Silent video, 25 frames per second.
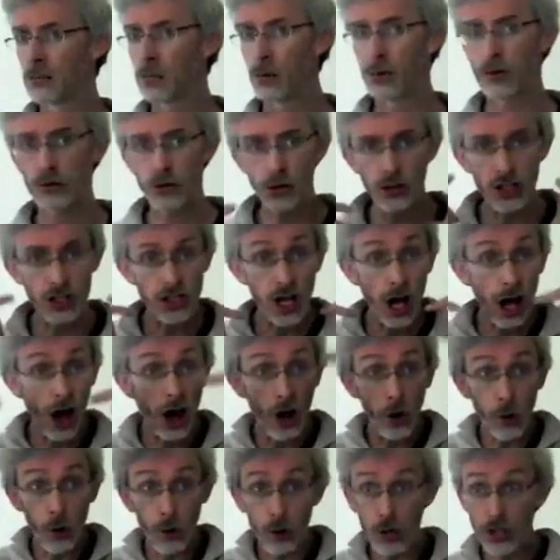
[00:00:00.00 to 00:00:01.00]
But we've got this
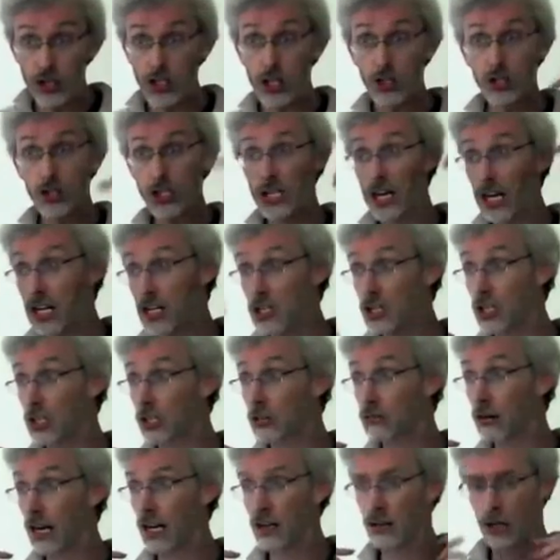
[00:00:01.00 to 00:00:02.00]
whole
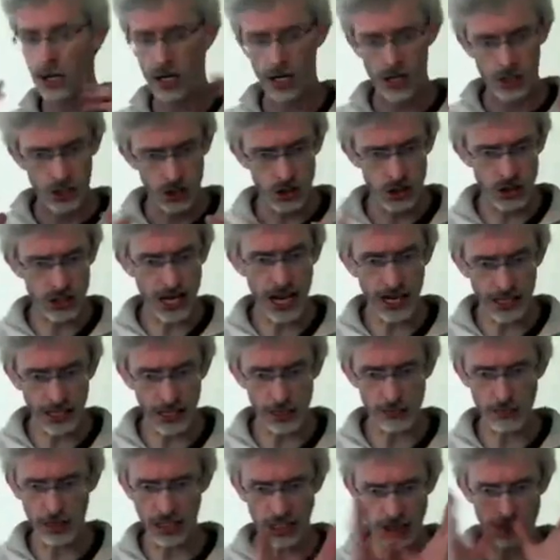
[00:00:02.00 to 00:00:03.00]
association around
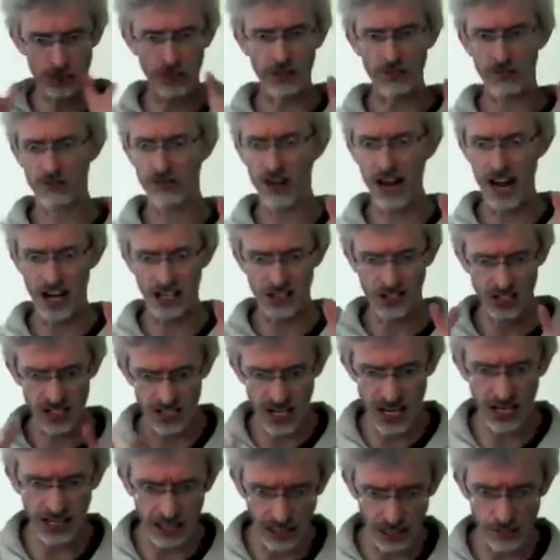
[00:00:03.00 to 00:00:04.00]
snacking makes me fat,
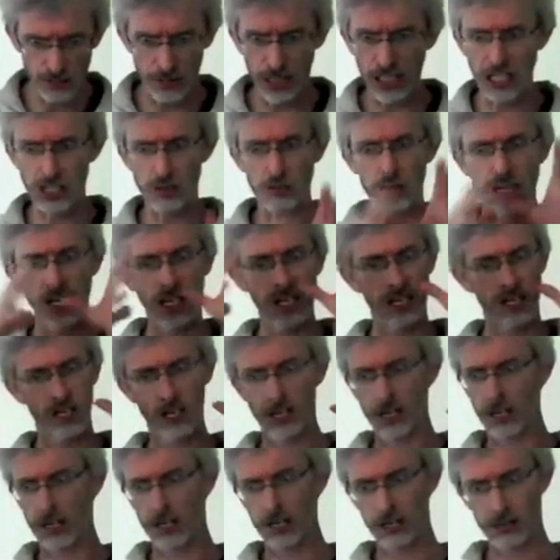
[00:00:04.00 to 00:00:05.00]
snacking makes me,
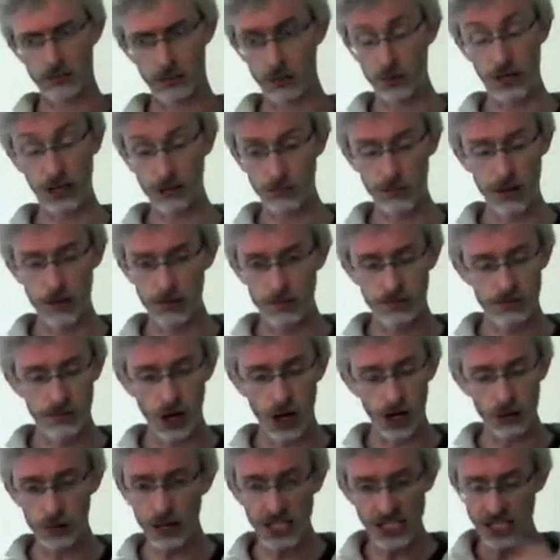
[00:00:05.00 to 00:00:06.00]
it will give me
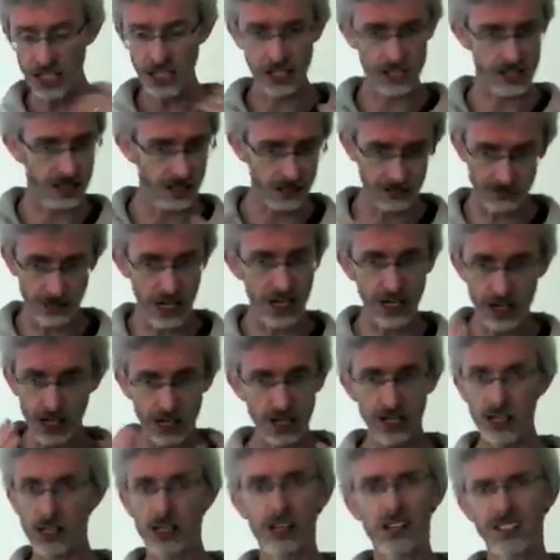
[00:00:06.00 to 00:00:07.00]
diabetes, la la
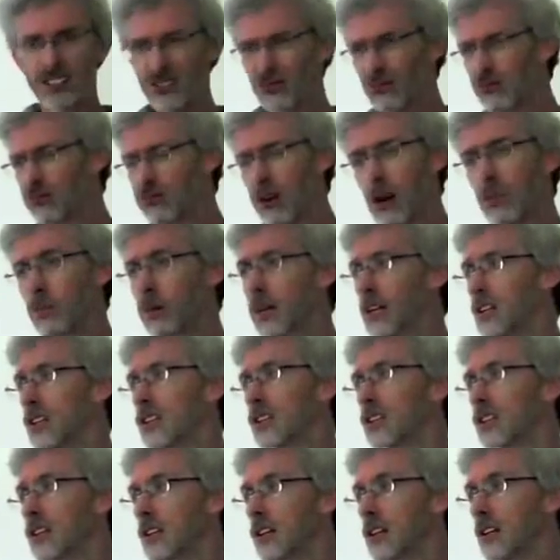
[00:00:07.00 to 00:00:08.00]
la la. It's
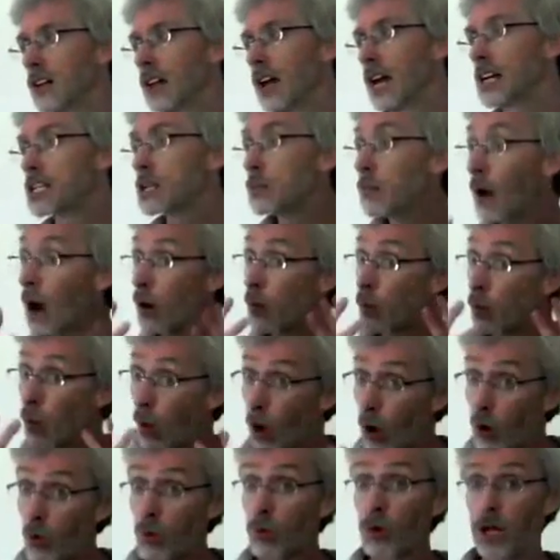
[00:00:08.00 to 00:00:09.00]
rubbish. It's about
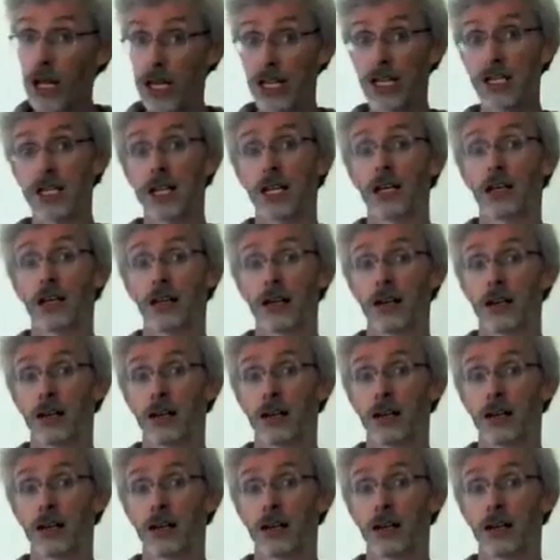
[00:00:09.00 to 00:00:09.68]
what we're eating.